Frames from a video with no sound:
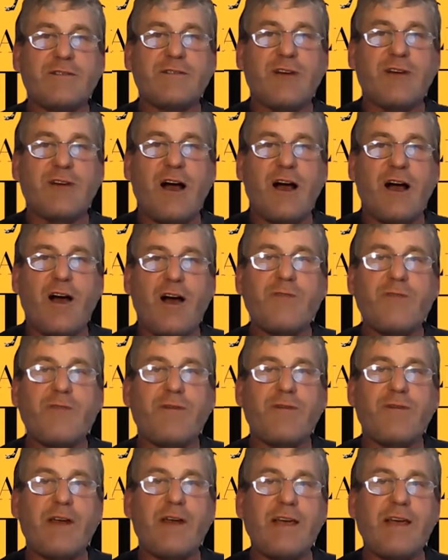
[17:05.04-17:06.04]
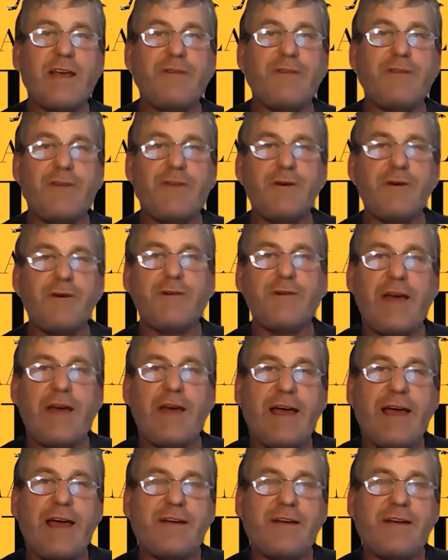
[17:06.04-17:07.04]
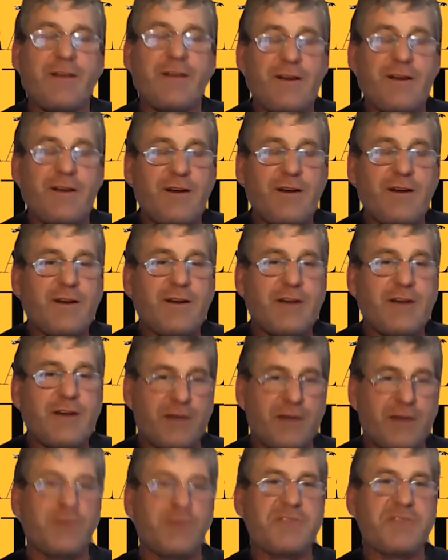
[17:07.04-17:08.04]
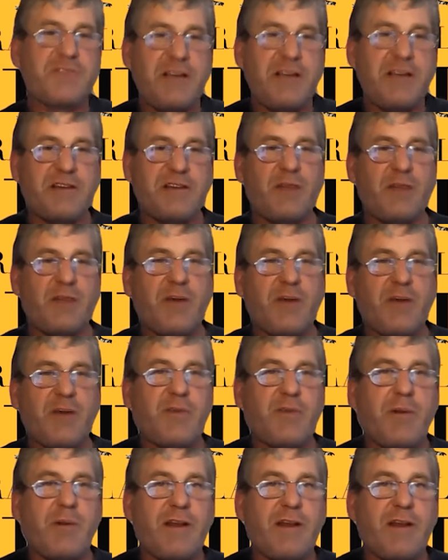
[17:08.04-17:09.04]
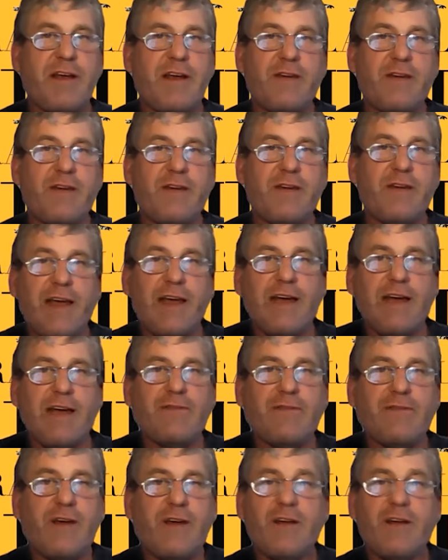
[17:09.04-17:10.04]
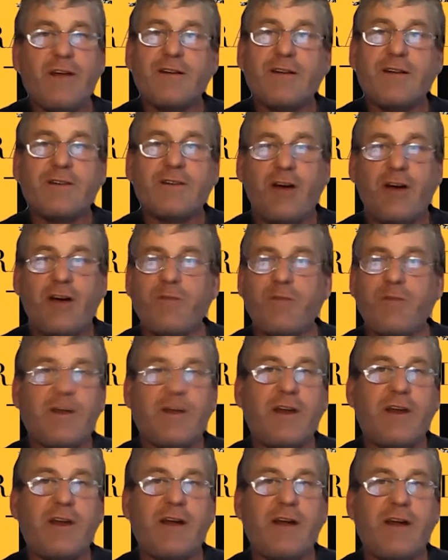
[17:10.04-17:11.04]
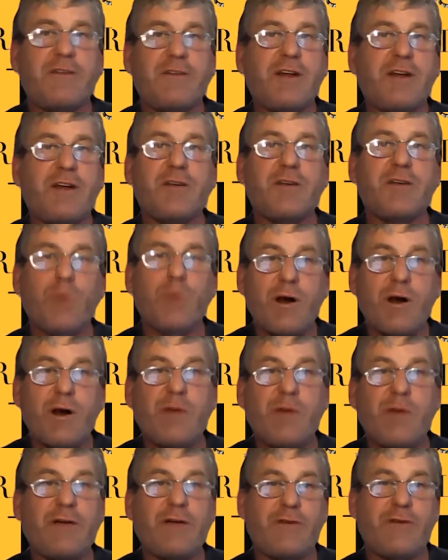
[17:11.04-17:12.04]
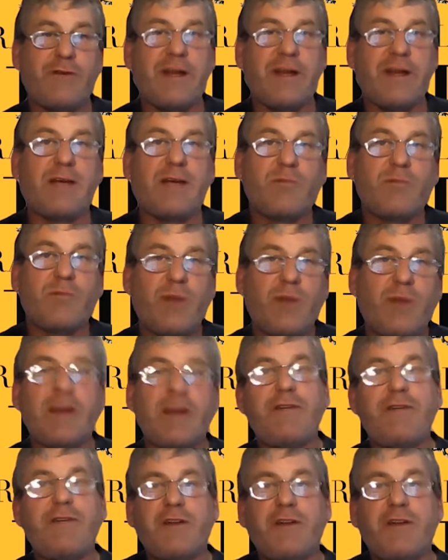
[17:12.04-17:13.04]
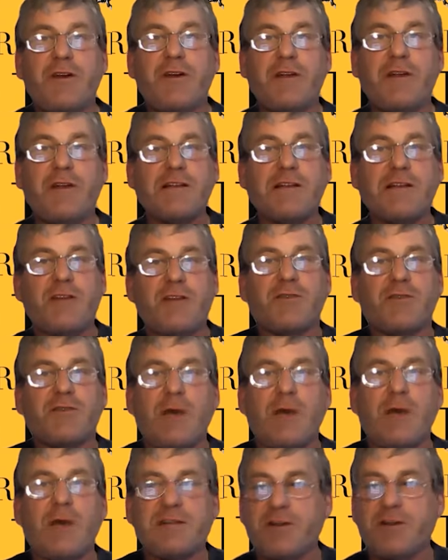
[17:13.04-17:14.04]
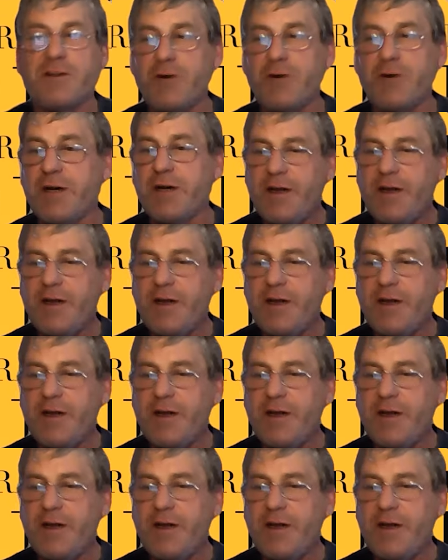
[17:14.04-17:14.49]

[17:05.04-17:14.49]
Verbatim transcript: Hopefully, if you've had a good season, and most people in the Yarra Valley have, hopefully you don't even need to worry about feeding. But if you do, there's lots of ways to do it.